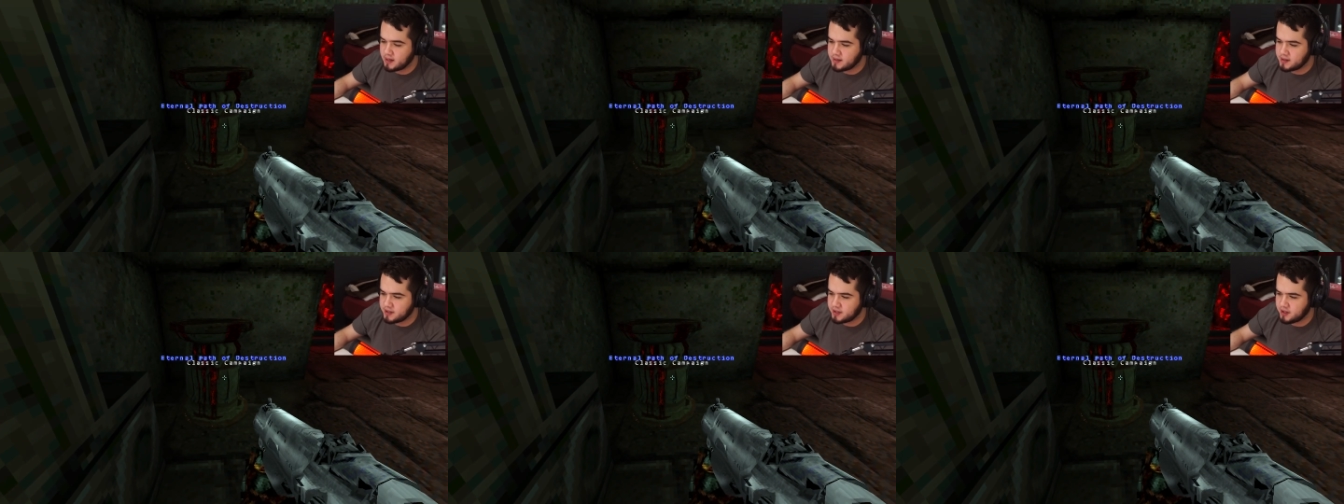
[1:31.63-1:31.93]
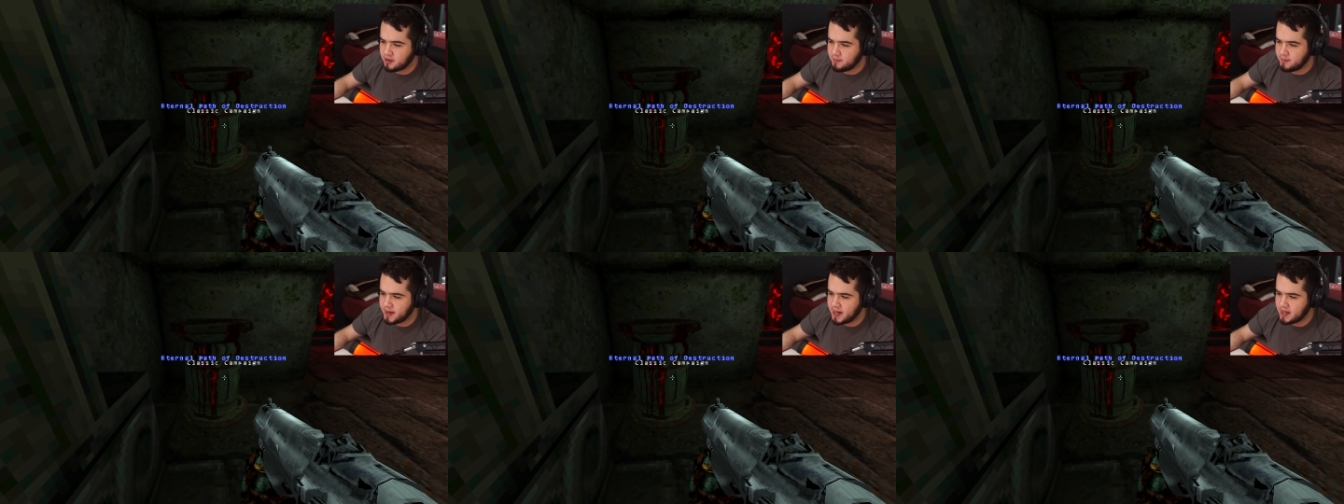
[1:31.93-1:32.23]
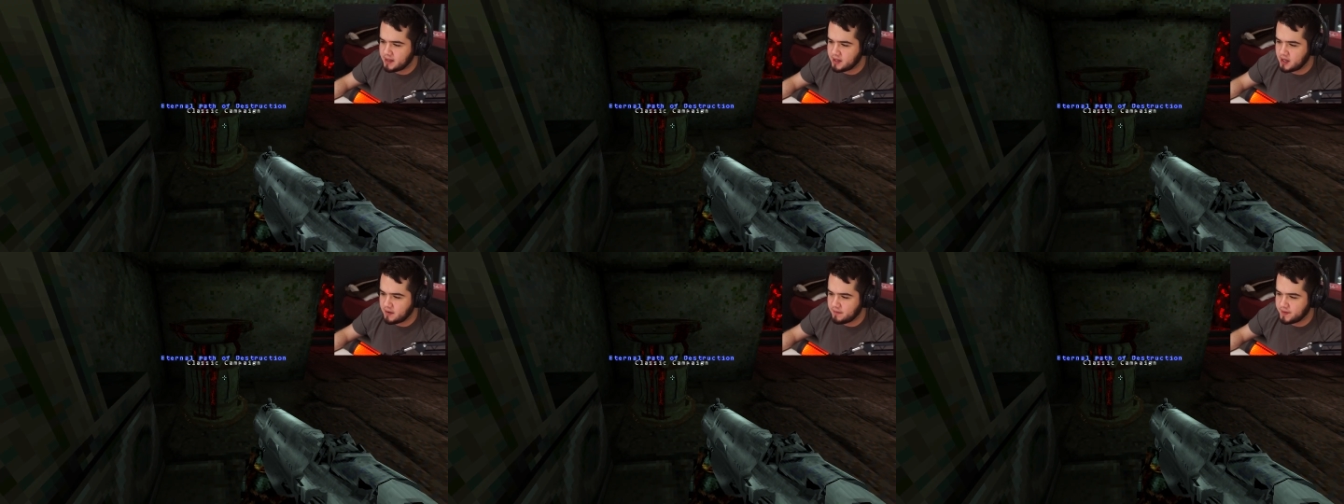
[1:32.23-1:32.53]
Eternal
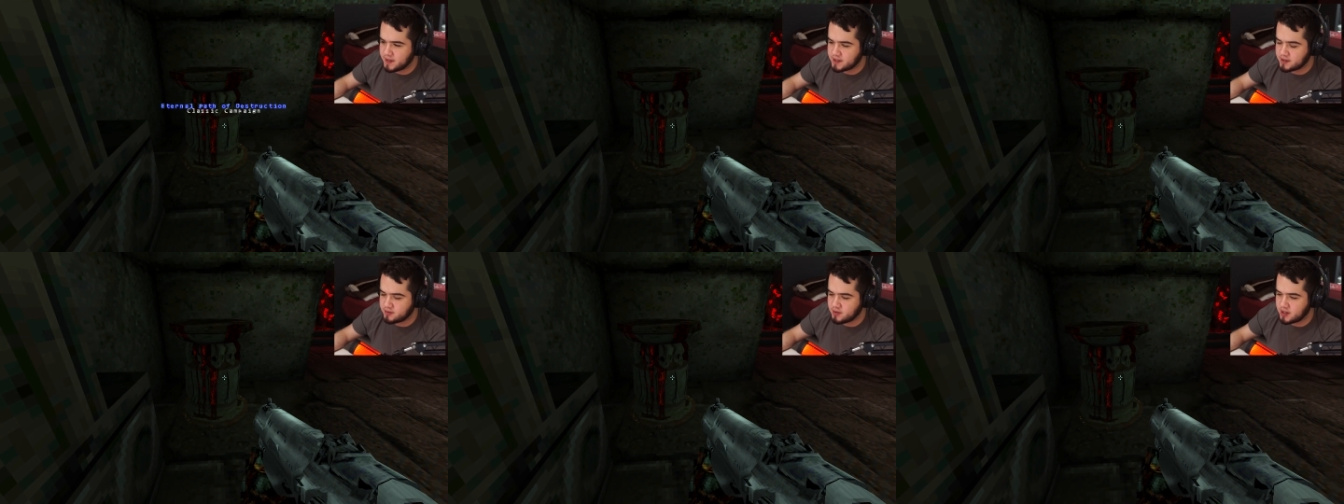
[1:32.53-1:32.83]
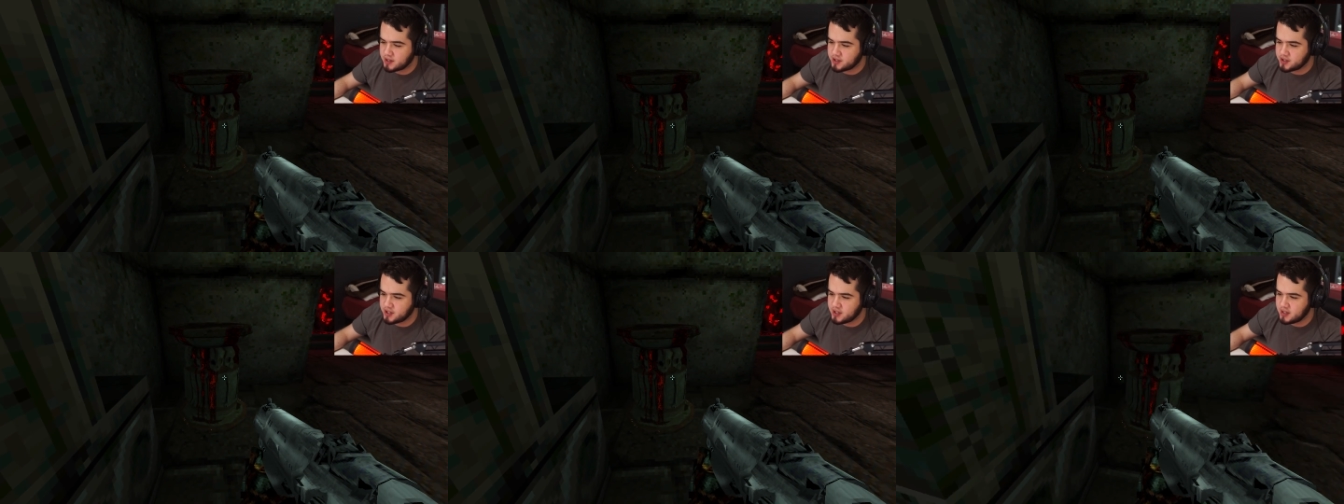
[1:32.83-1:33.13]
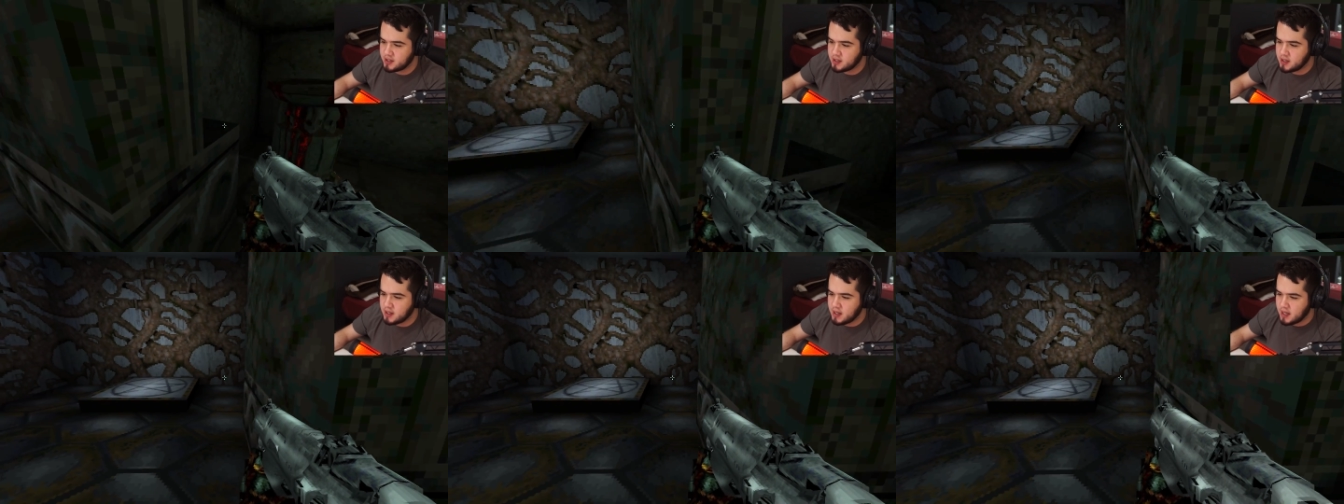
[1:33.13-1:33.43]
Path of
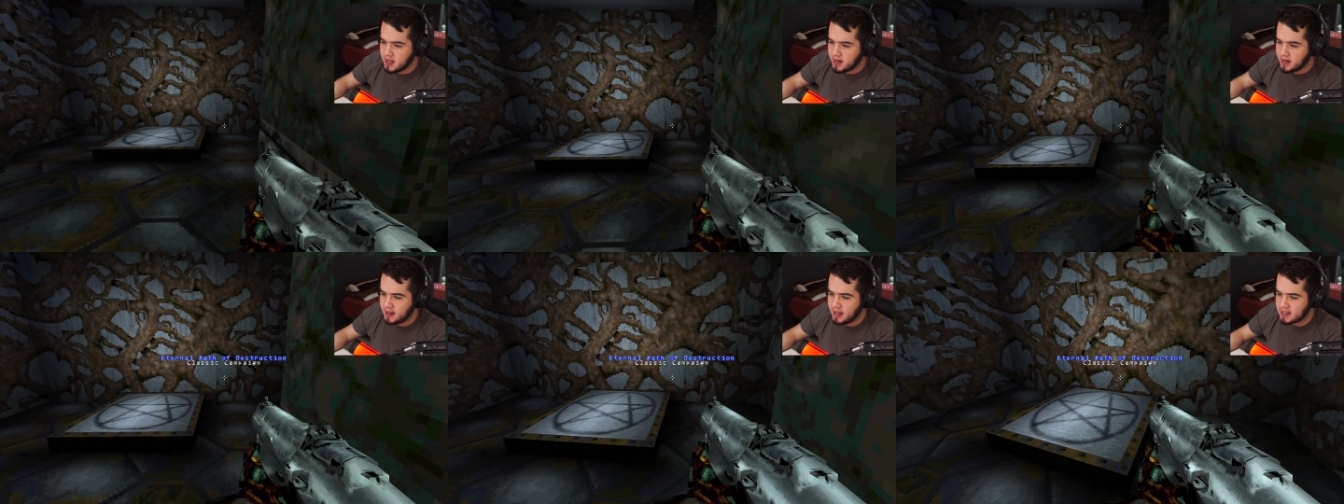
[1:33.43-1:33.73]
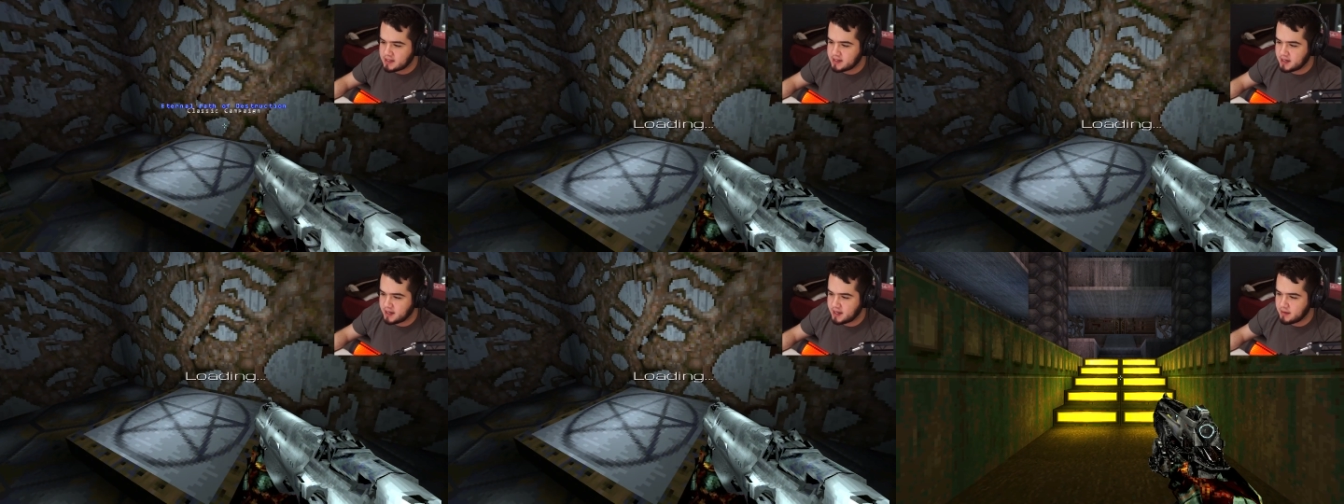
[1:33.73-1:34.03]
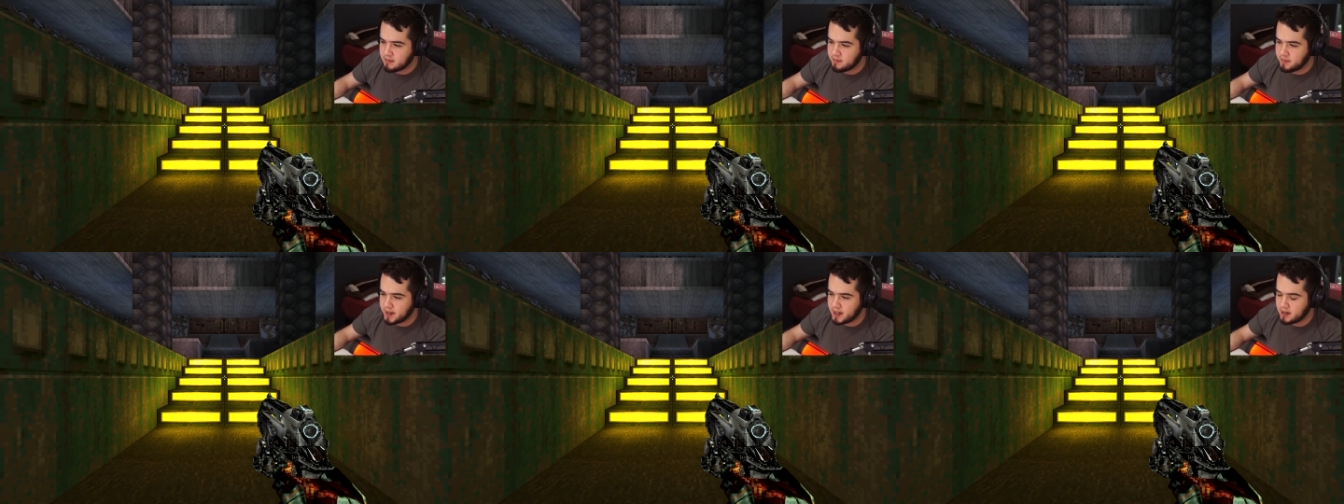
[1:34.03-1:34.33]
Destruction, Classic
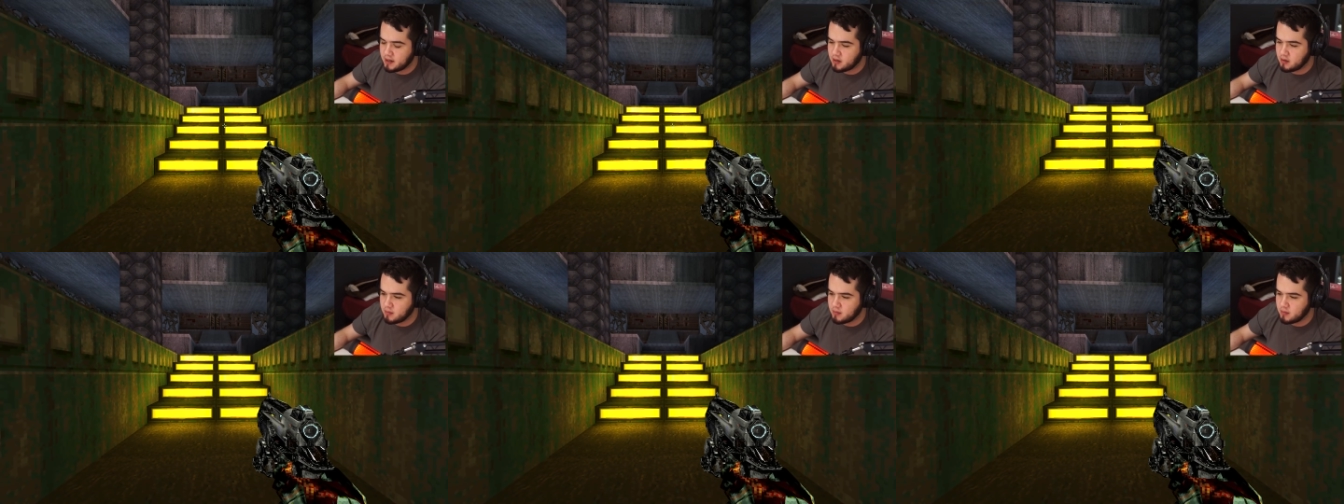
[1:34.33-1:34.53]
Campaign.